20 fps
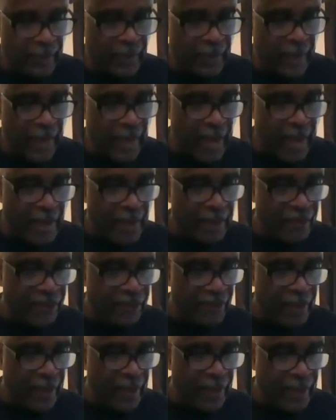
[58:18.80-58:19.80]
how
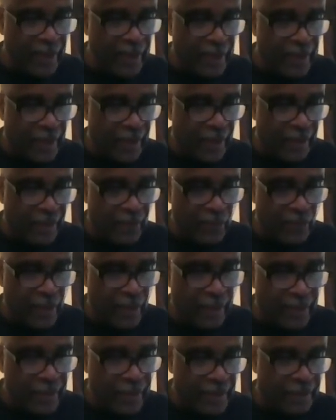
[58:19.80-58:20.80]
it really helped
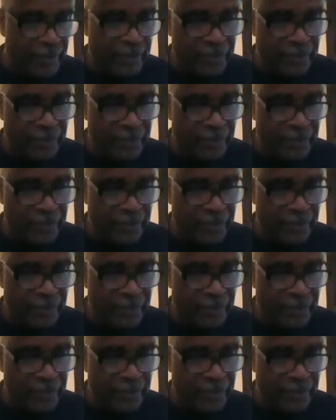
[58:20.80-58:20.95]
women